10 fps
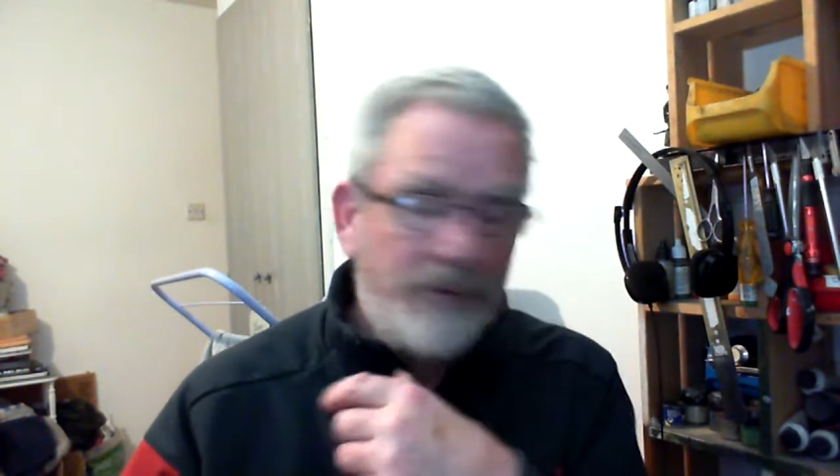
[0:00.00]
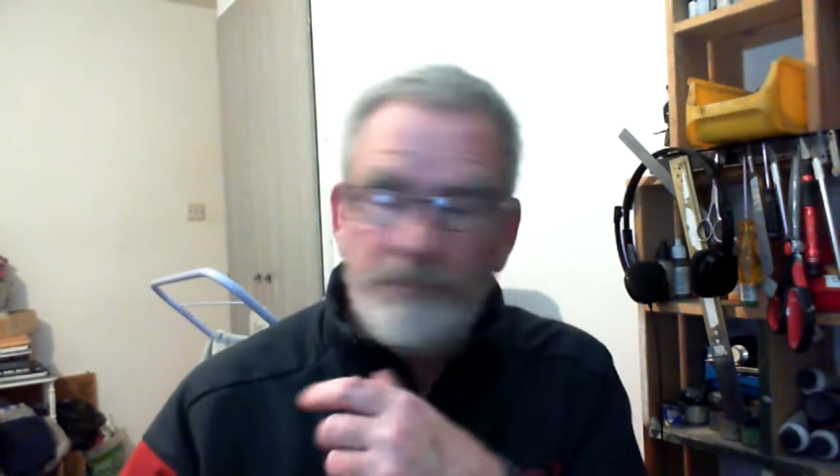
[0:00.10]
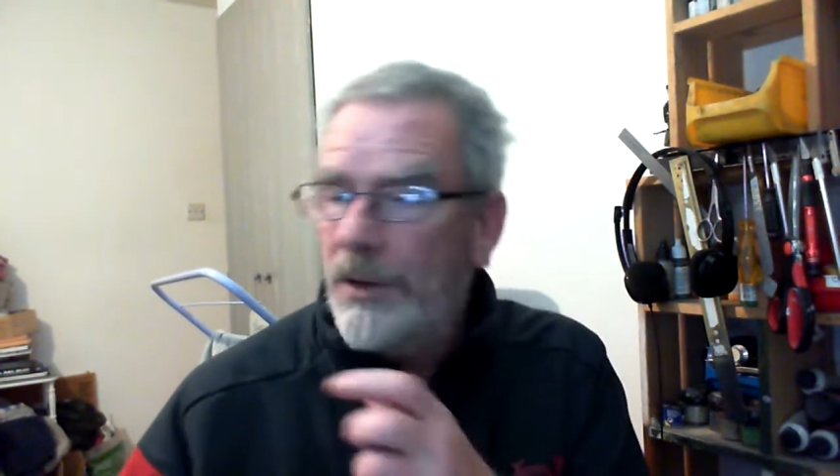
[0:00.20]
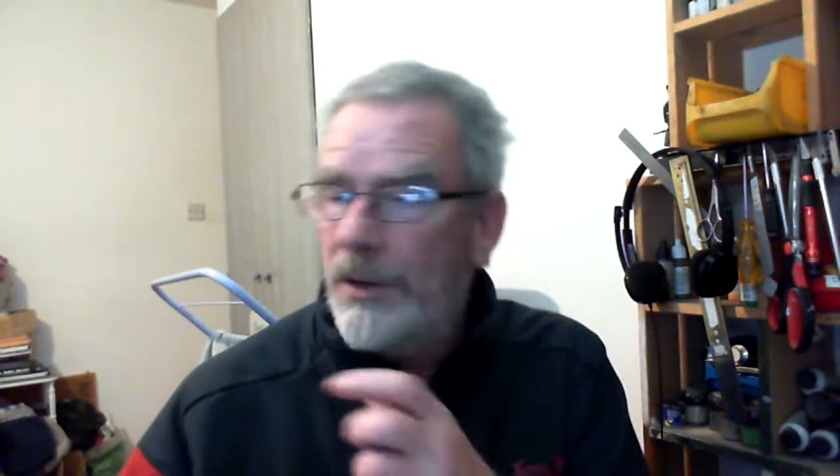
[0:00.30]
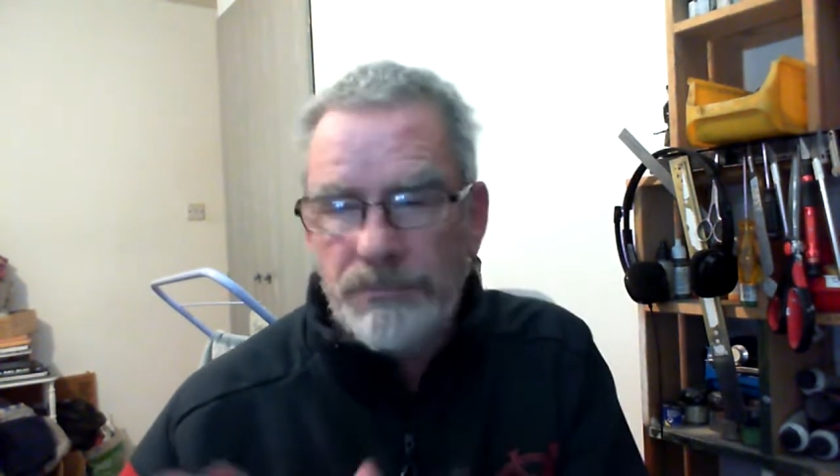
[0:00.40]

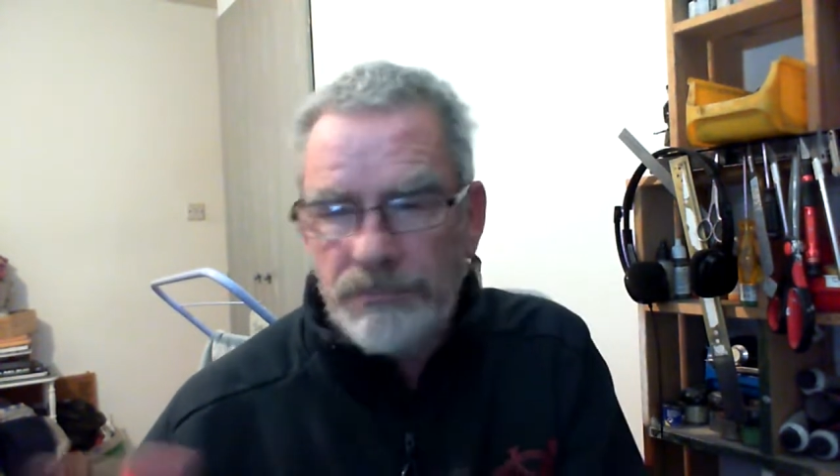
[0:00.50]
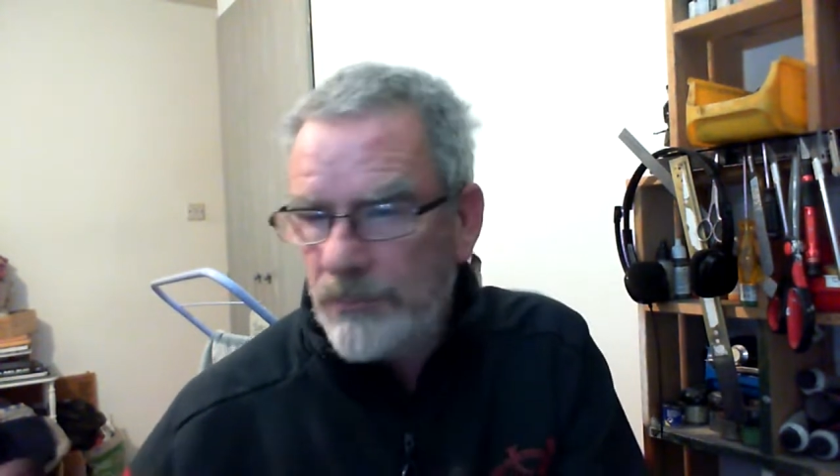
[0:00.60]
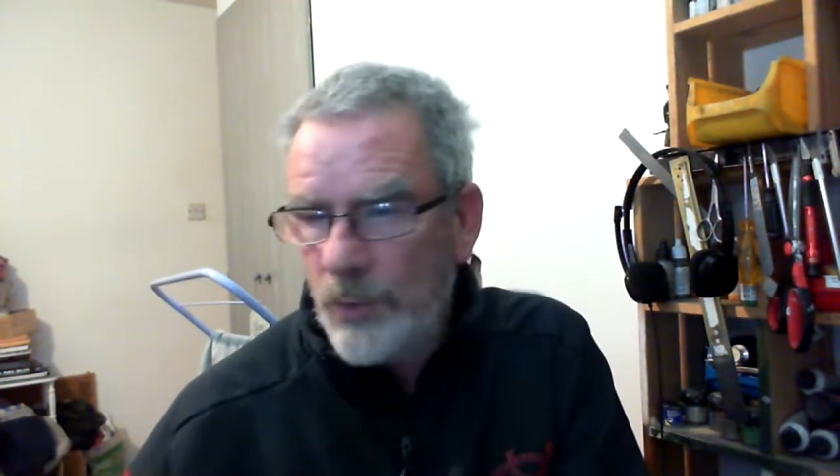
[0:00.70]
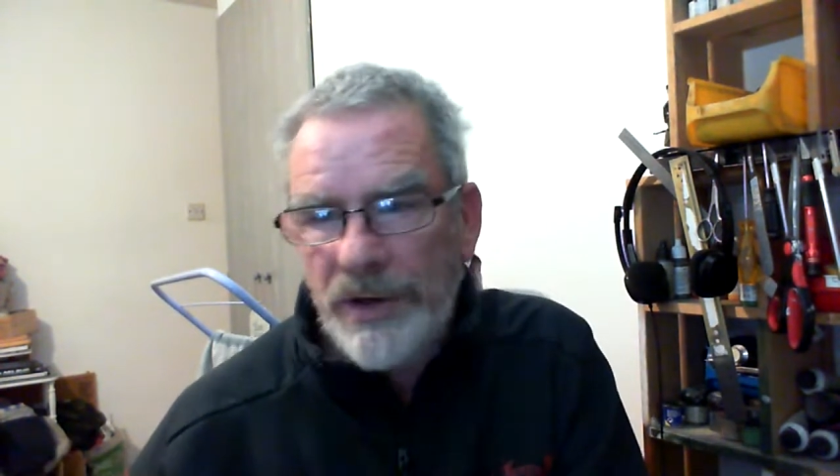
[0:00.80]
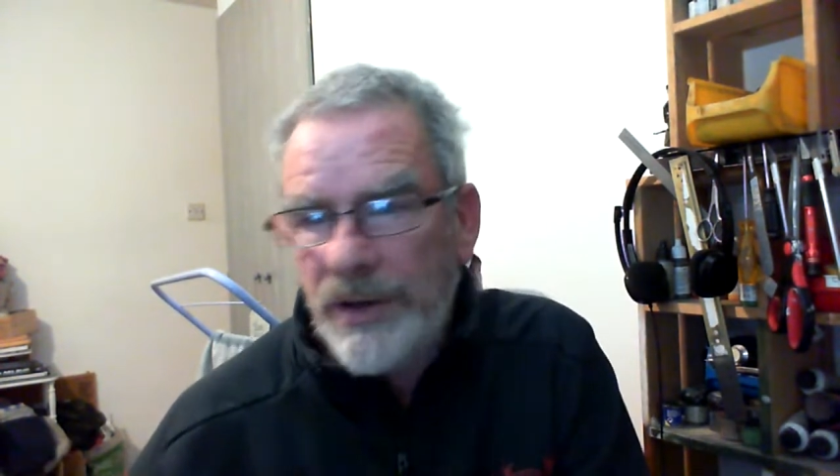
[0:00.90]
bought
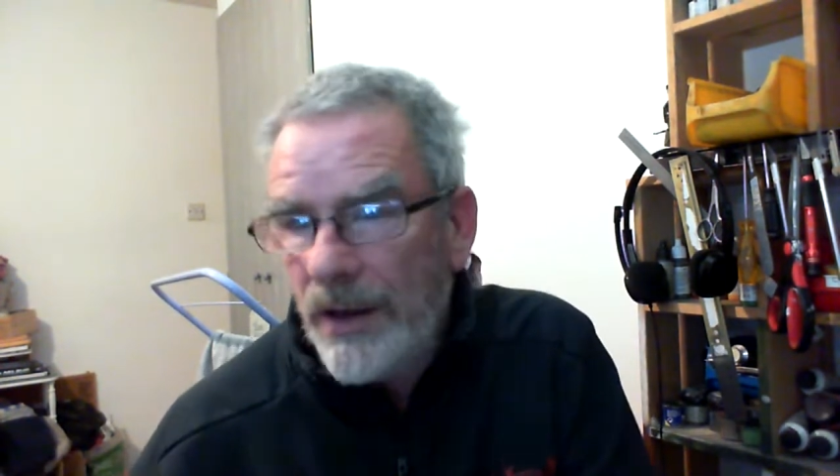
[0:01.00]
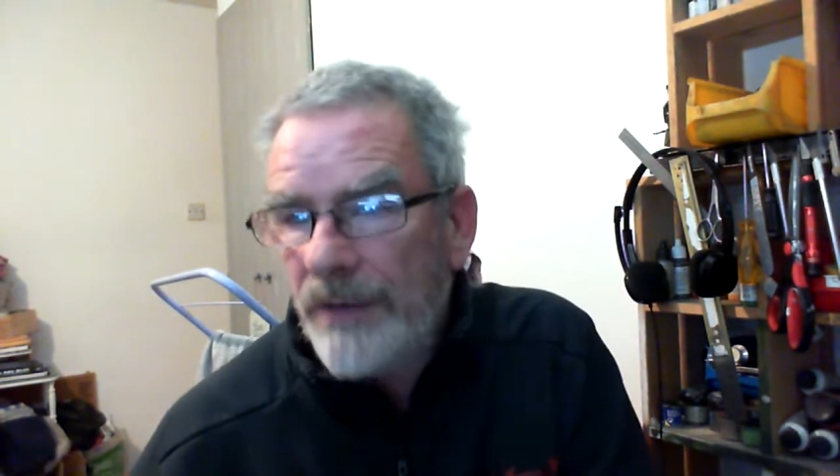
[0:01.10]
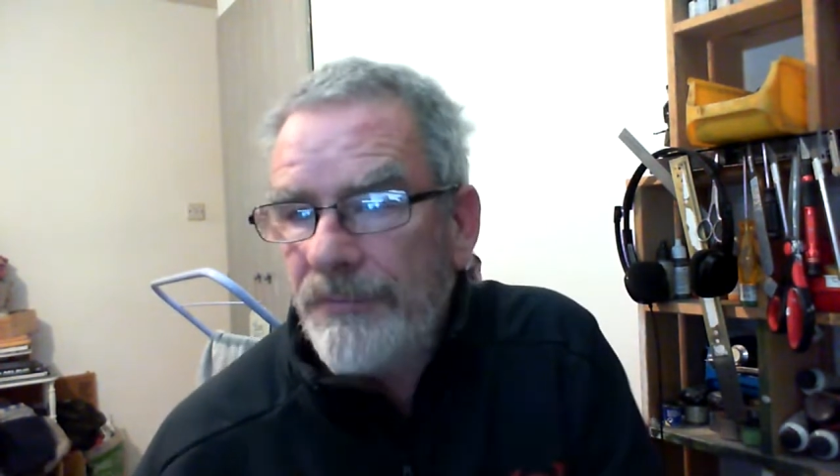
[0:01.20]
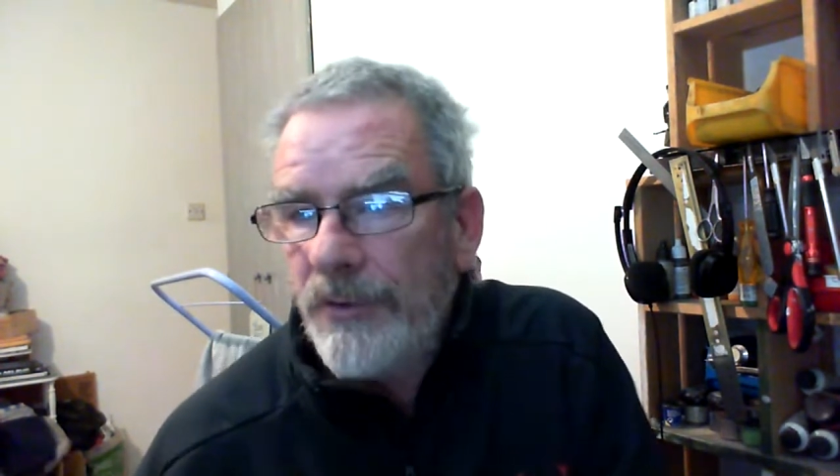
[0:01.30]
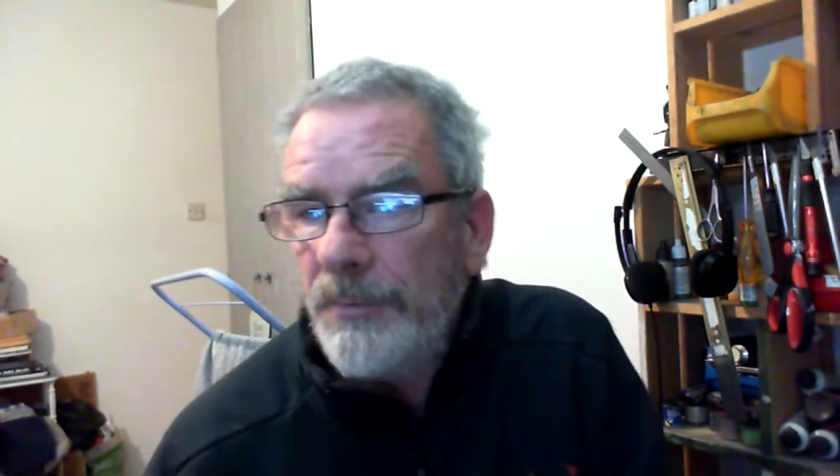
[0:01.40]
quite a
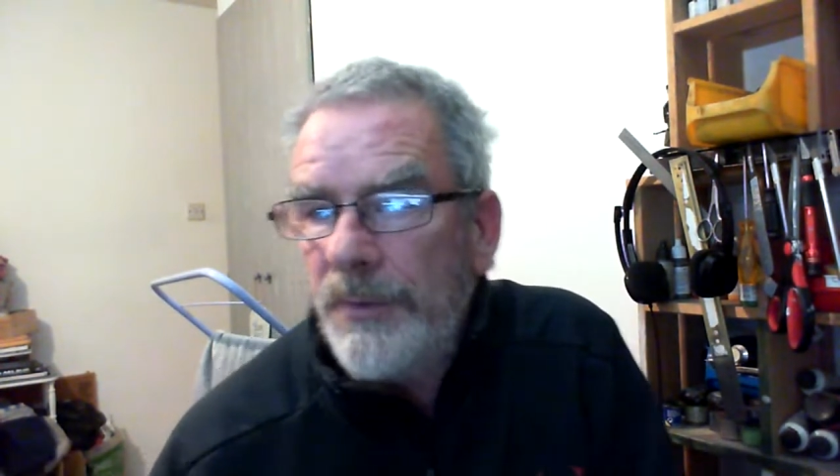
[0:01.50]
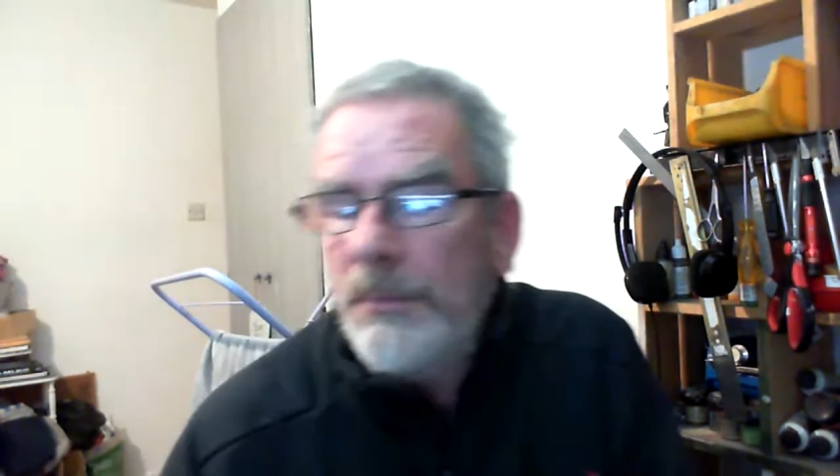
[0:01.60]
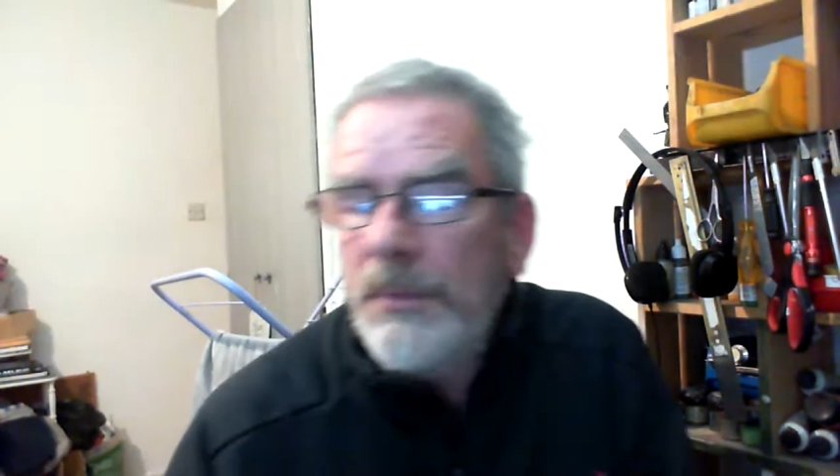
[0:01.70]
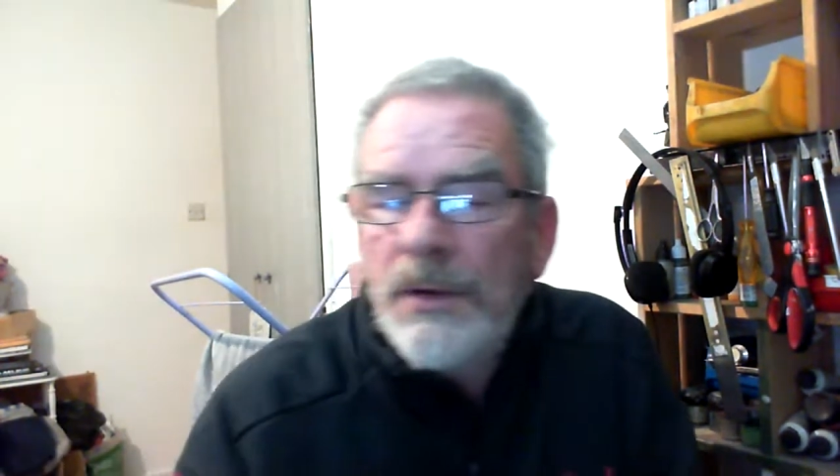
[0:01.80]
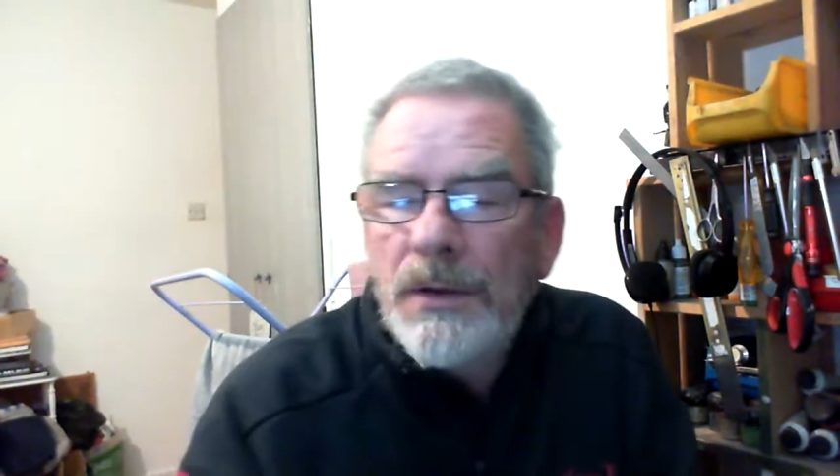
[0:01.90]
lot from them,